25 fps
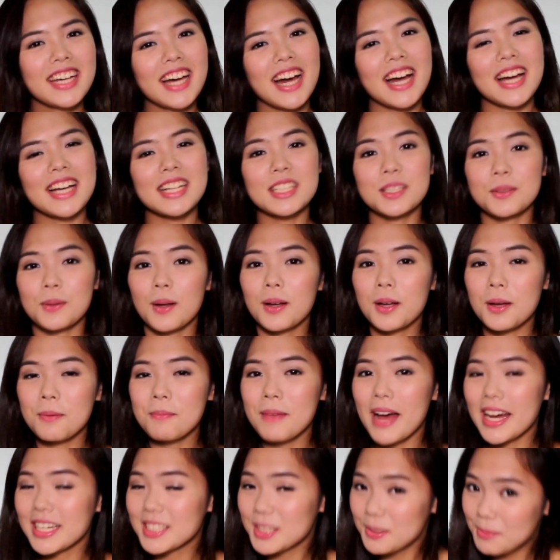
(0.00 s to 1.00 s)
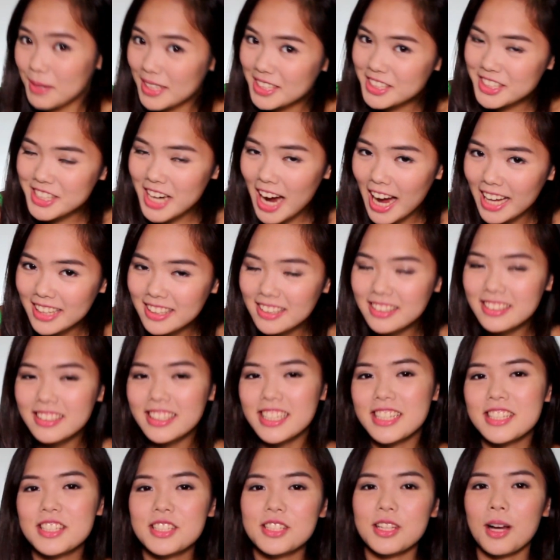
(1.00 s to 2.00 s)
guys, welcome back to my channel.
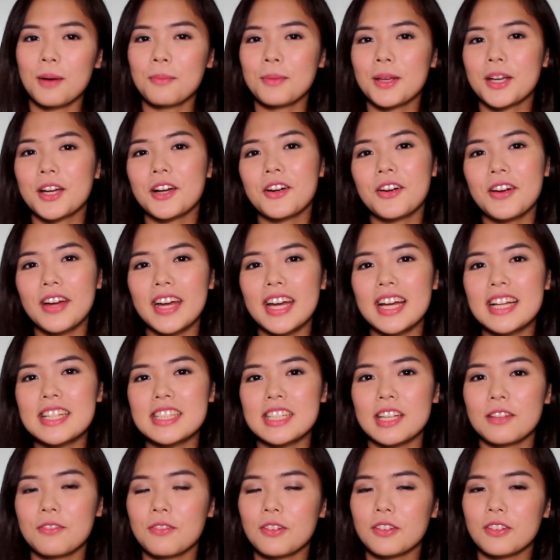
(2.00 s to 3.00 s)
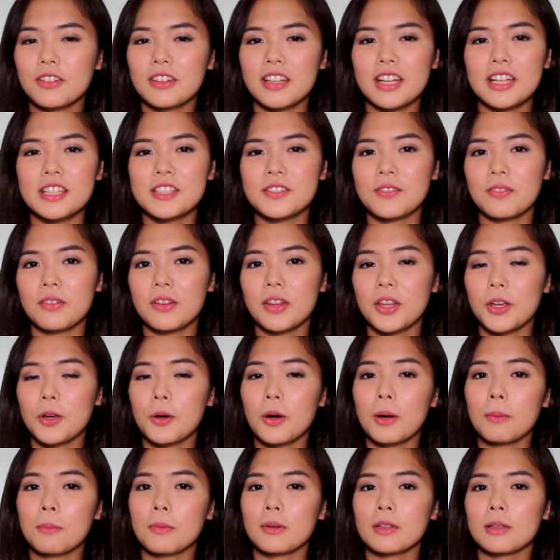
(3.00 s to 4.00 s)
It's Mika Reyes and for today's
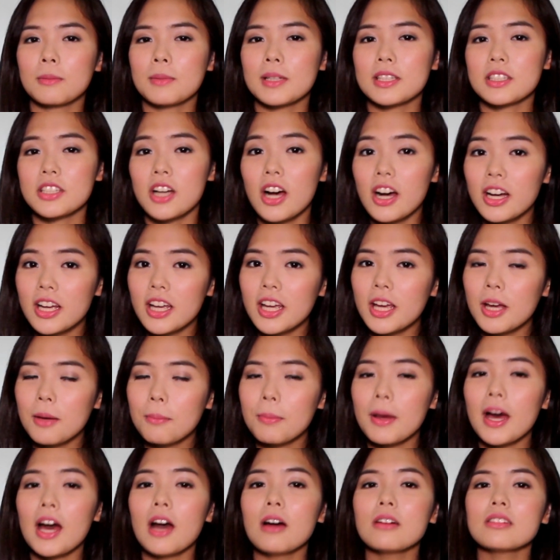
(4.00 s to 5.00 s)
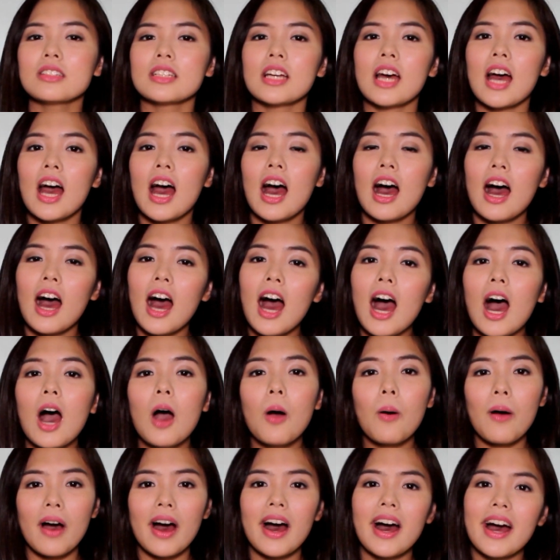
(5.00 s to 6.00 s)
video I'm going to be talking about
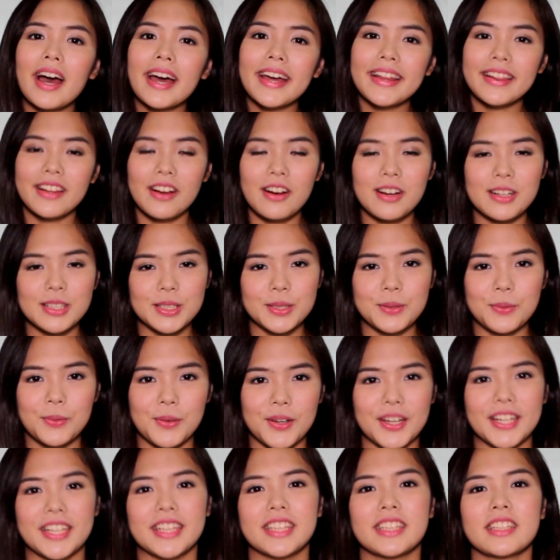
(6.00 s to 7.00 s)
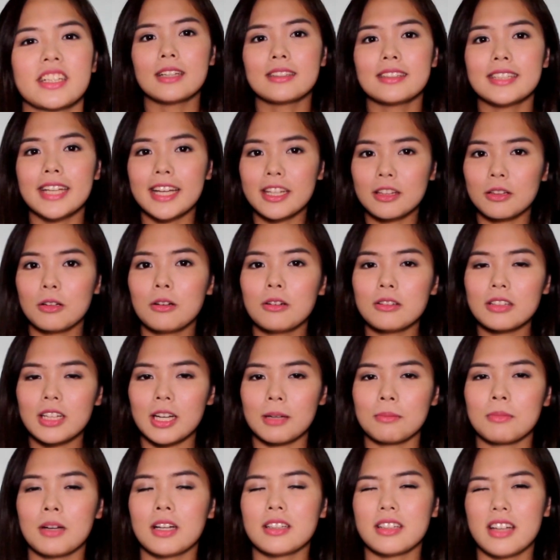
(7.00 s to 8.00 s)
how I lost weight. I take note,
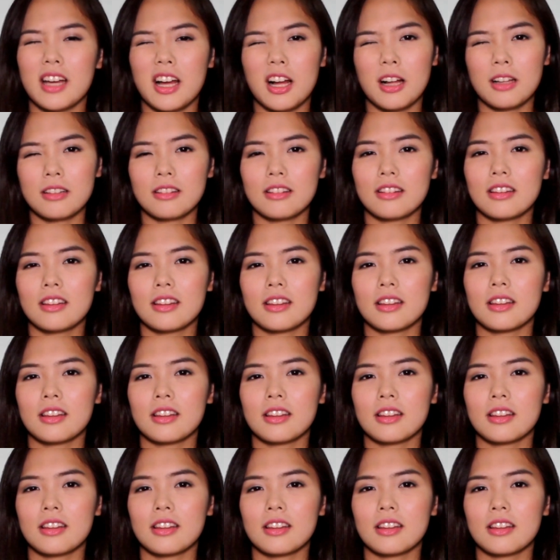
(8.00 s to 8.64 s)
I'm not a health